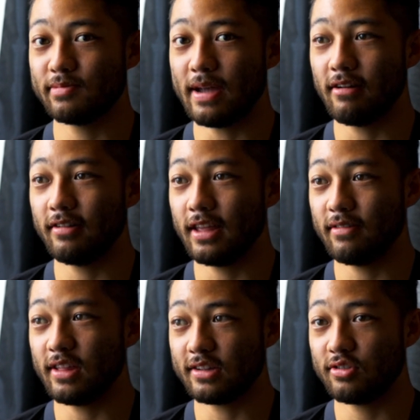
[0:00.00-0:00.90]
battery life
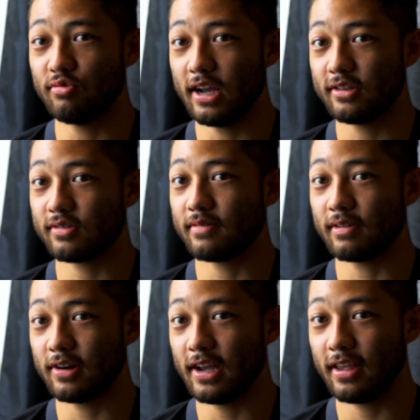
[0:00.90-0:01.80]
of like 2 days or something
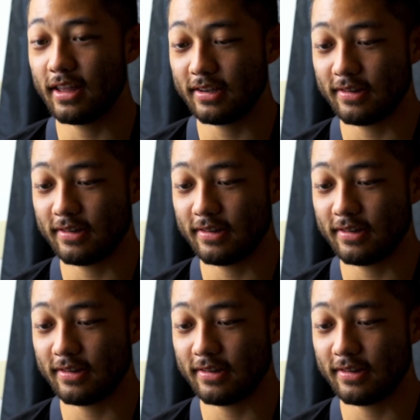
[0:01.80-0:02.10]
ridiculous.